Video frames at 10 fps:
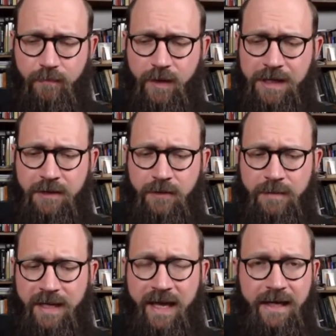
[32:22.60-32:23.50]
And so the
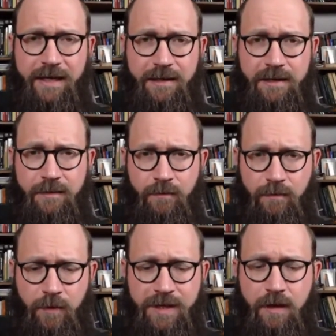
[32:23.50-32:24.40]
mechanics,
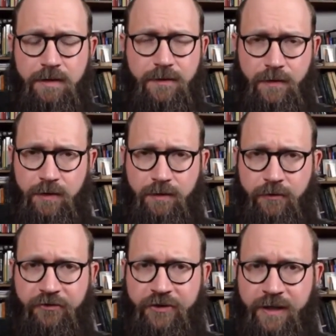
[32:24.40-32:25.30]
what's under the hood of
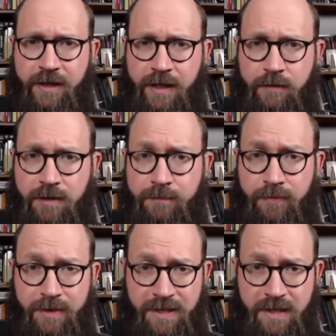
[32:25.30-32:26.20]
Christianity was
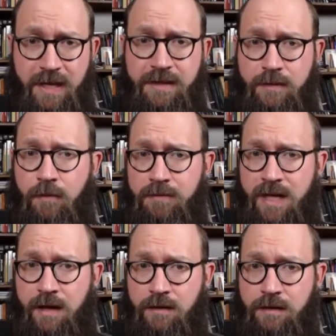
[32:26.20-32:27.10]
precisely what was
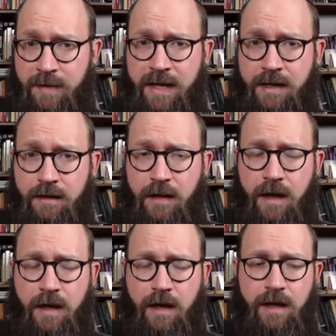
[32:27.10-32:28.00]
at debate
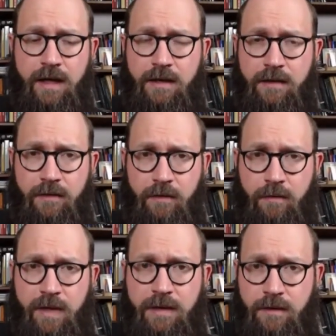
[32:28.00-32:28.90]
in
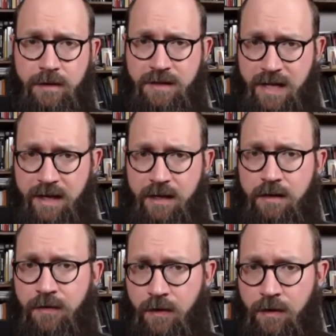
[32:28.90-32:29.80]
the in the
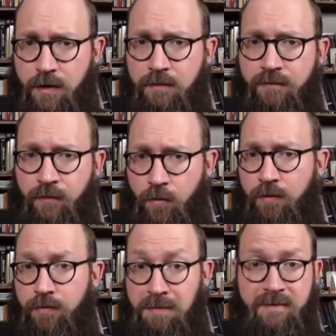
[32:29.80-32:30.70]
second, third,
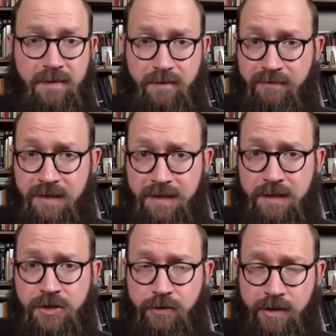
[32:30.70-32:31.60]
fourth, even the fifth
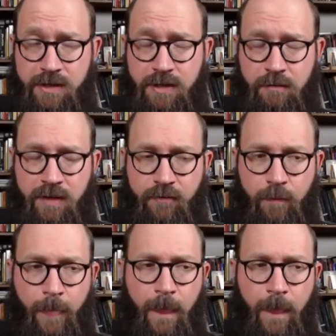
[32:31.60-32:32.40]
centuries at some level.